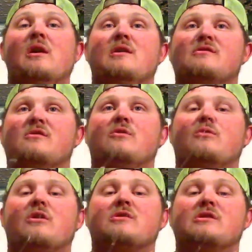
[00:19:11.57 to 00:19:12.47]
It's a little
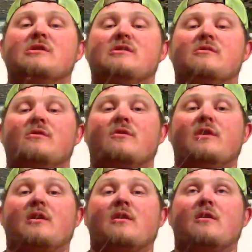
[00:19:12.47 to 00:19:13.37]
worse because it's a little
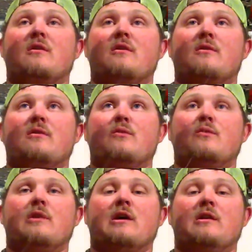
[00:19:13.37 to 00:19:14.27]
thicker
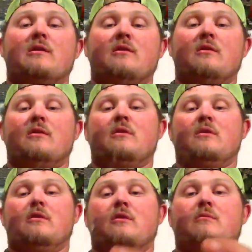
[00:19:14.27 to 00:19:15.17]
line,
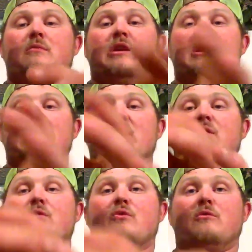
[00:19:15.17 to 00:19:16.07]
but it ain't
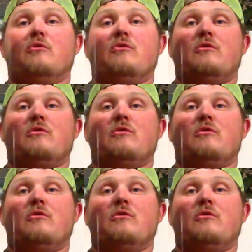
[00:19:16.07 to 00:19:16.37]
horrible.